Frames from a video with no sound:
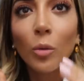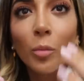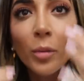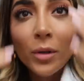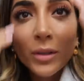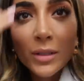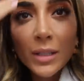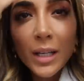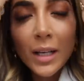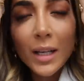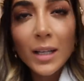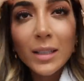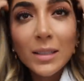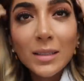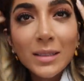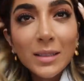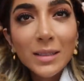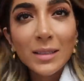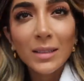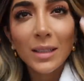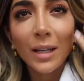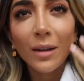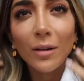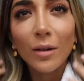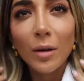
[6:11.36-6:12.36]
almost like a
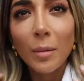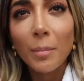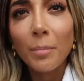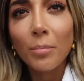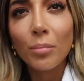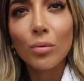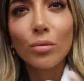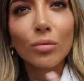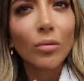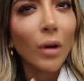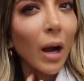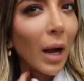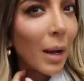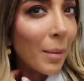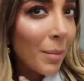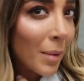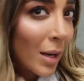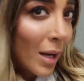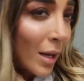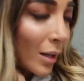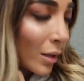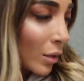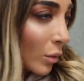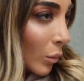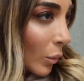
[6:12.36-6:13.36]
serum
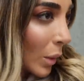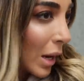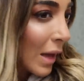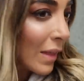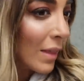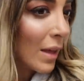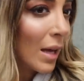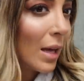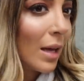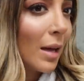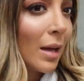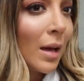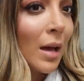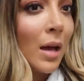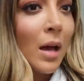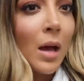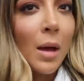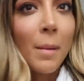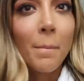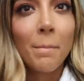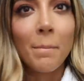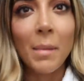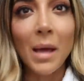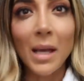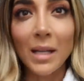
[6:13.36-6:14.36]
primer in the way that it
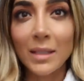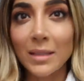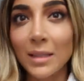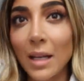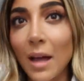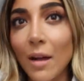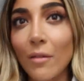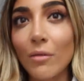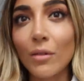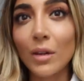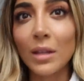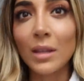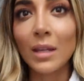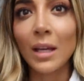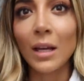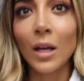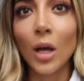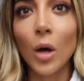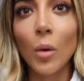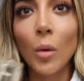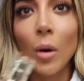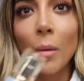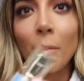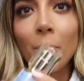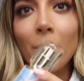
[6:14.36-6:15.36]
makes everything
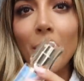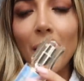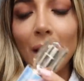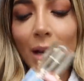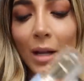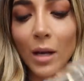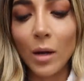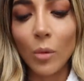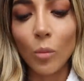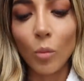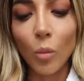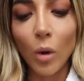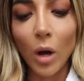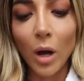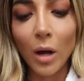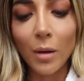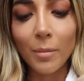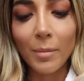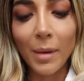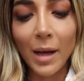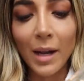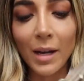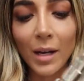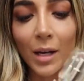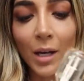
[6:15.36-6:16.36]
go on better and
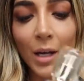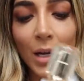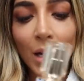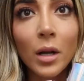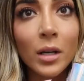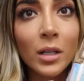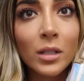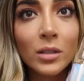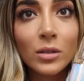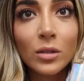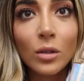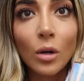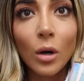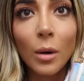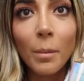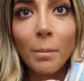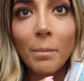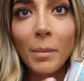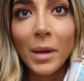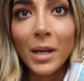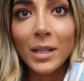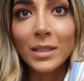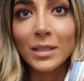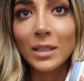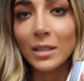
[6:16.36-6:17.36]
work better. And it's got
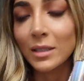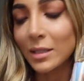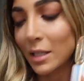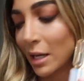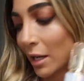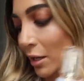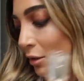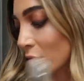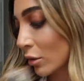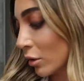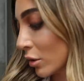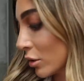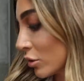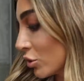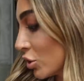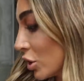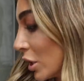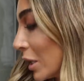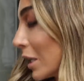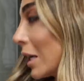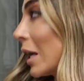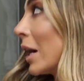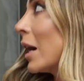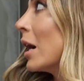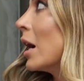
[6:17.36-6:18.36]
amazing
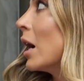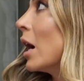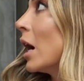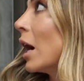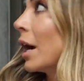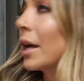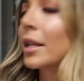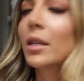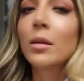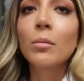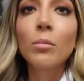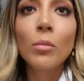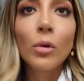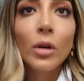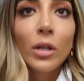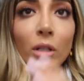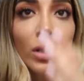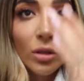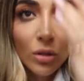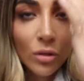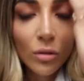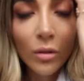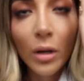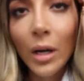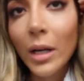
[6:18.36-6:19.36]
technology in it. And the
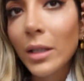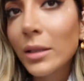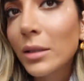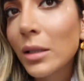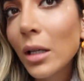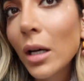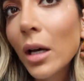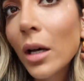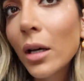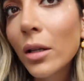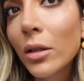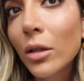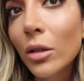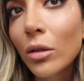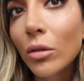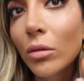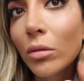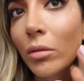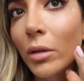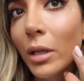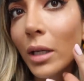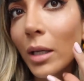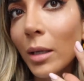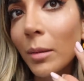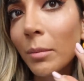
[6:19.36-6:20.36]
moisturizer, the
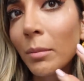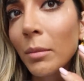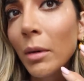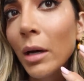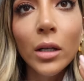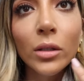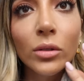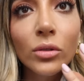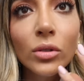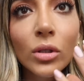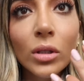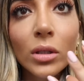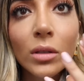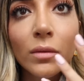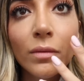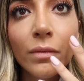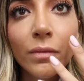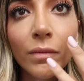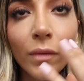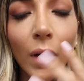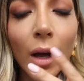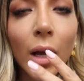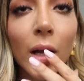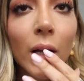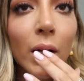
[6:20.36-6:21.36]
cream, has just
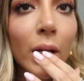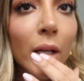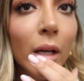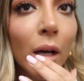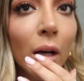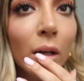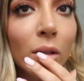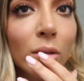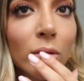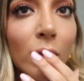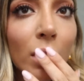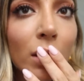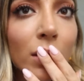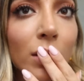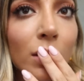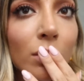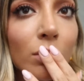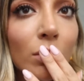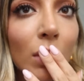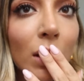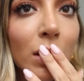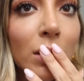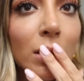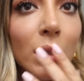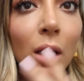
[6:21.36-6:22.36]
finally hydrated
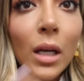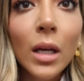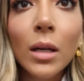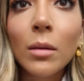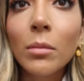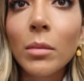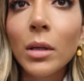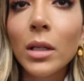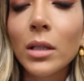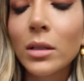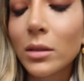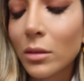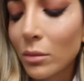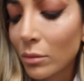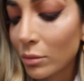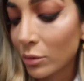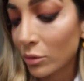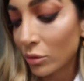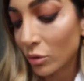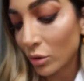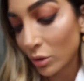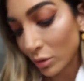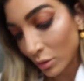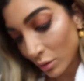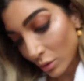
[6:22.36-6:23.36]
my skin because it was
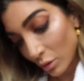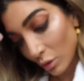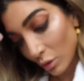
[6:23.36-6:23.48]
just